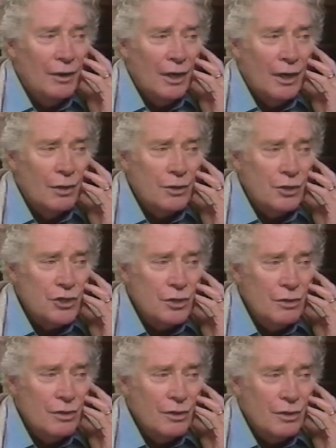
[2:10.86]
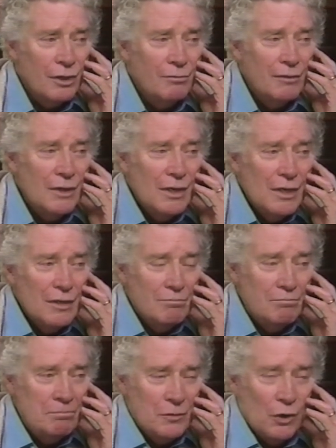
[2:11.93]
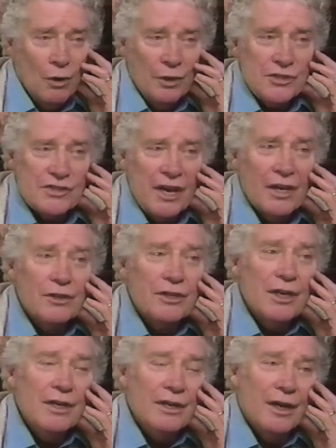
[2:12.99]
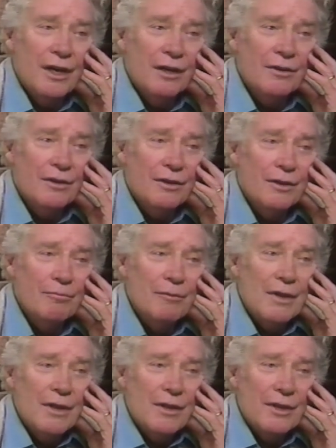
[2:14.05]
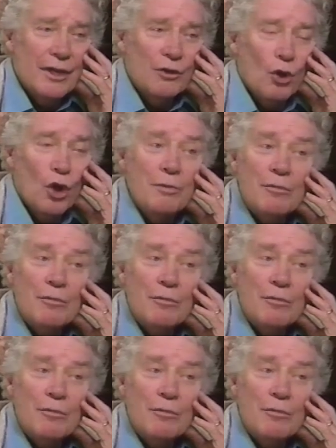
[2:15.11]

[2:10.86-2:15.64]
I auditioned on a Saturday, and they called me